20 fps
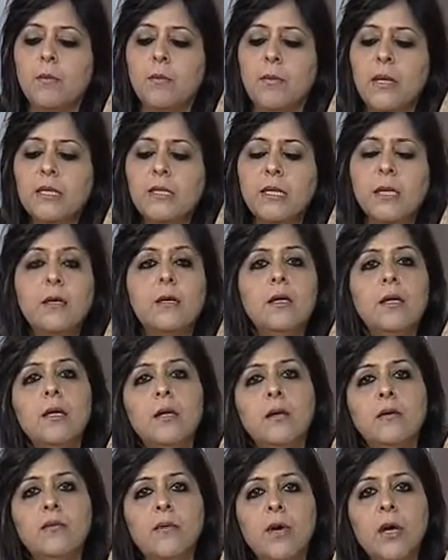basically
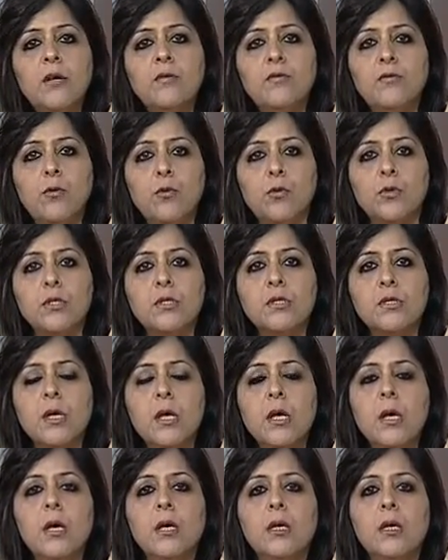a workforce.